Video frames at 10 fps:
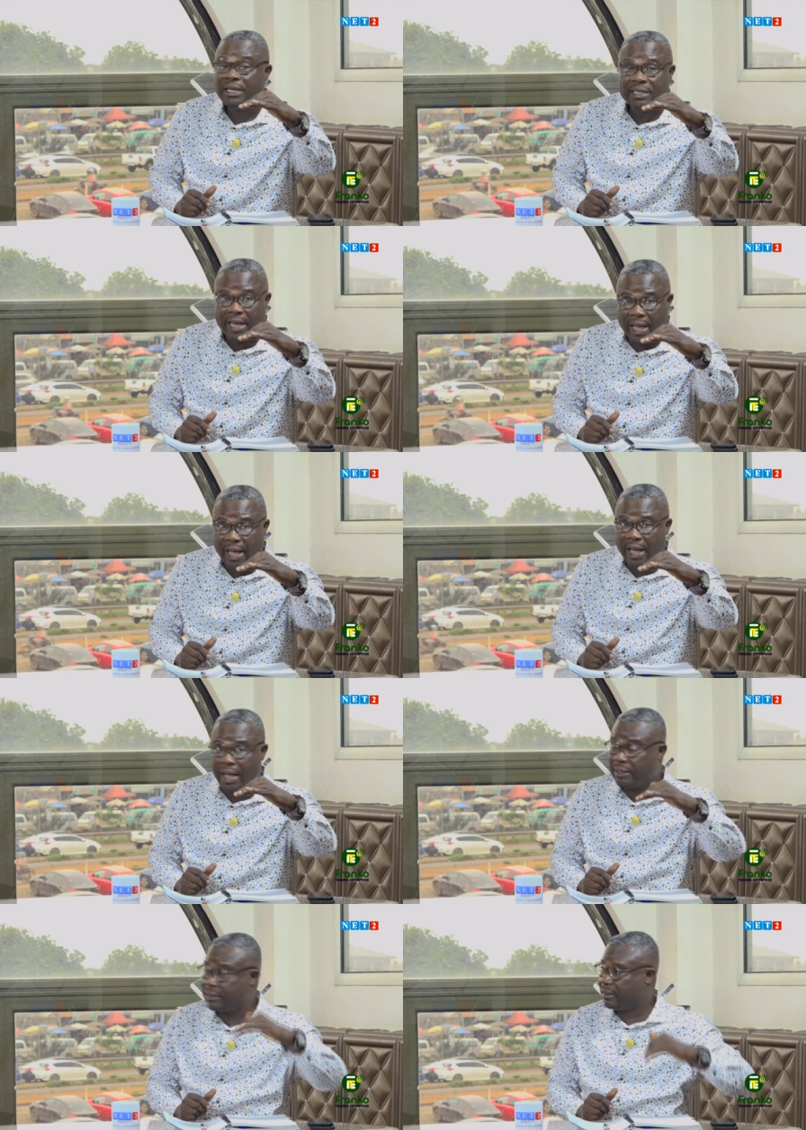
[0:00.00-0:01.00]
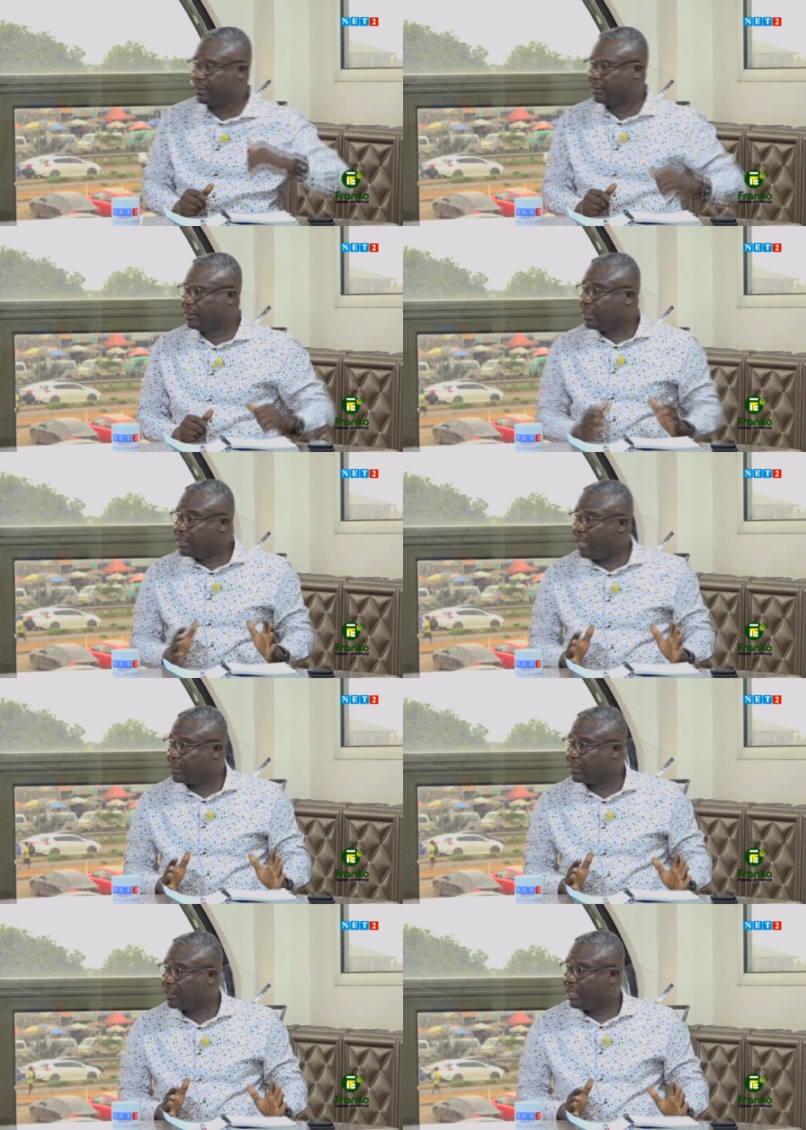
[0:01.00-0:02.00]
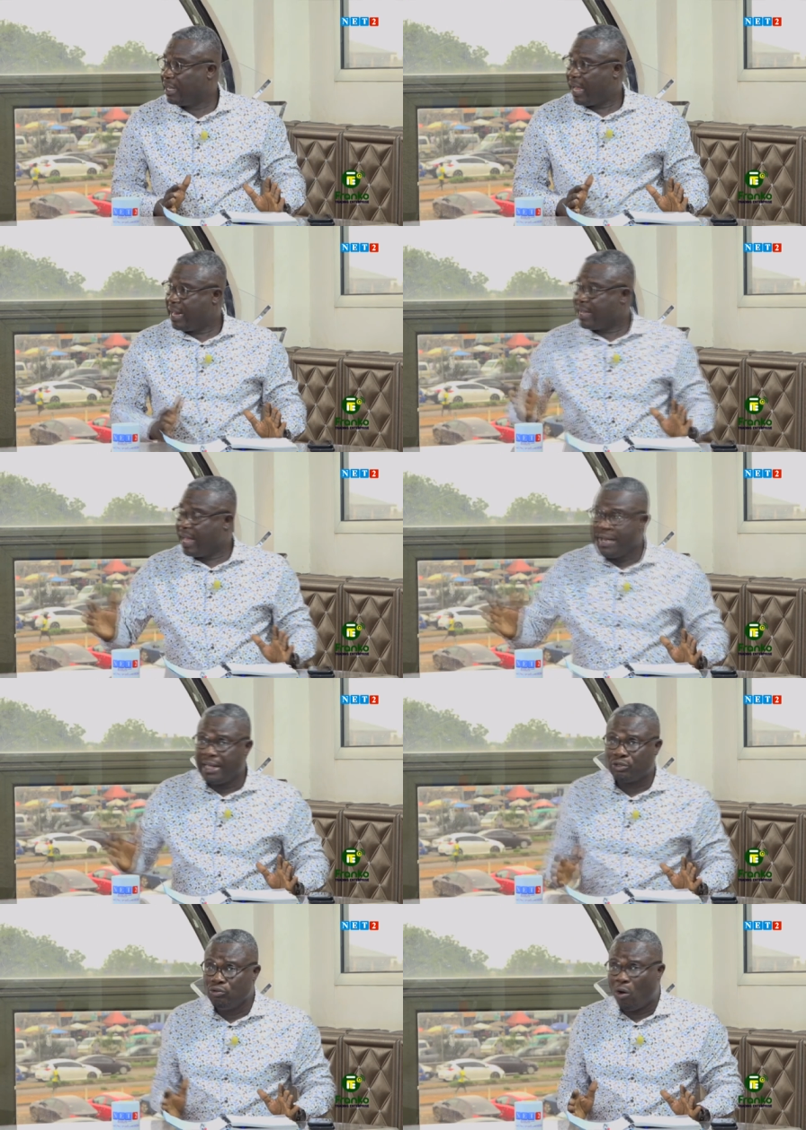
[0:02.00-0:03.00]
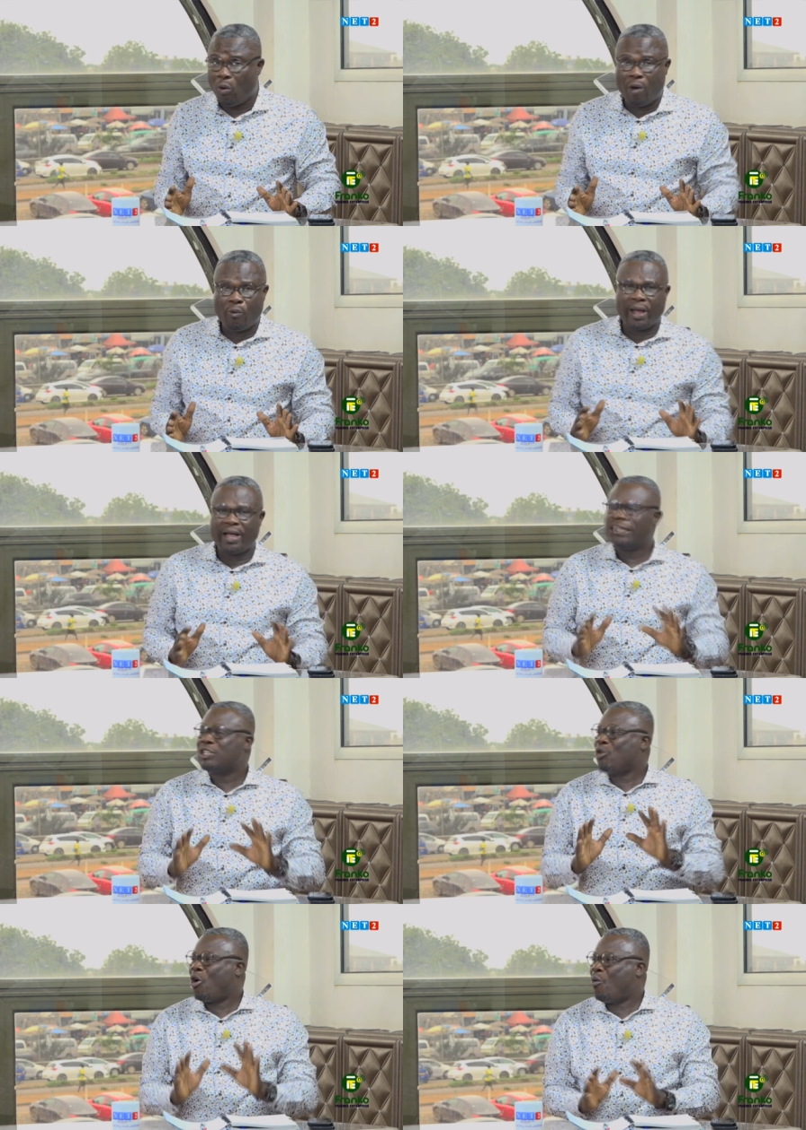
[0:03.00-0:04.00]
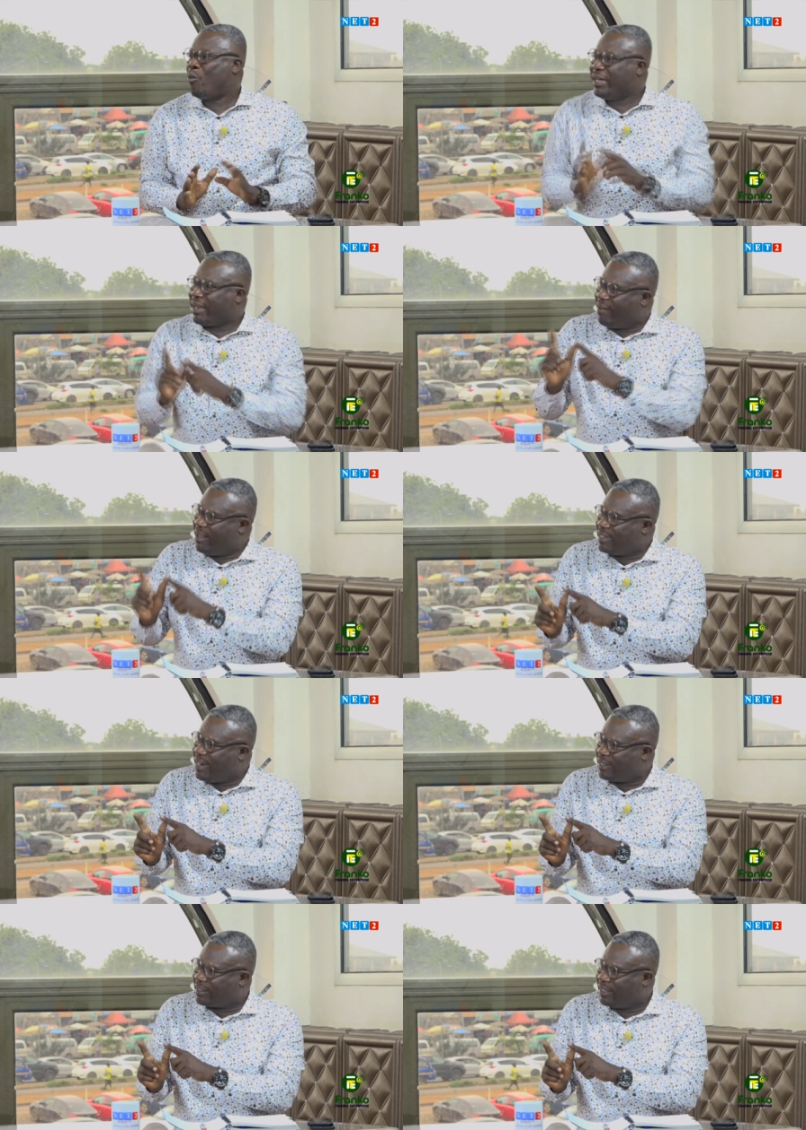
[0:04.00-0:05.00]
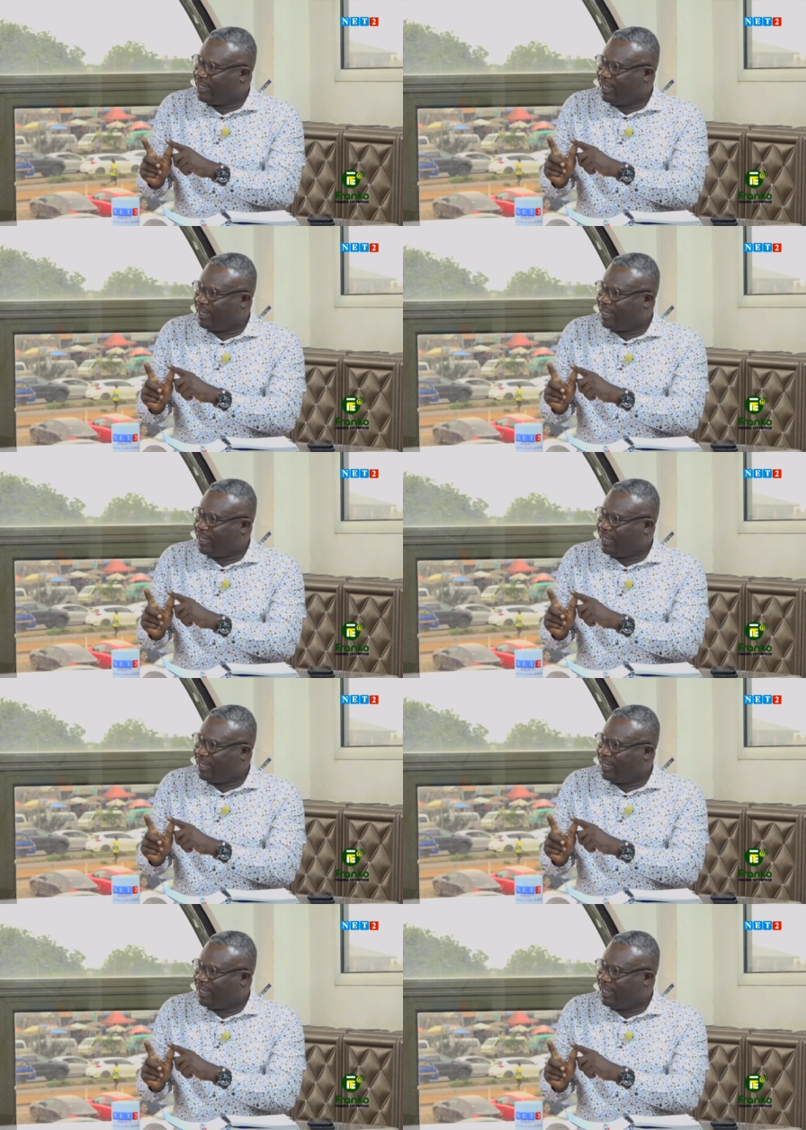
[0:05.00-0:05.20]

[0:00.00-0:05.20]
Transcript: Yes. yes. And Ghanaians know it is all the craziness.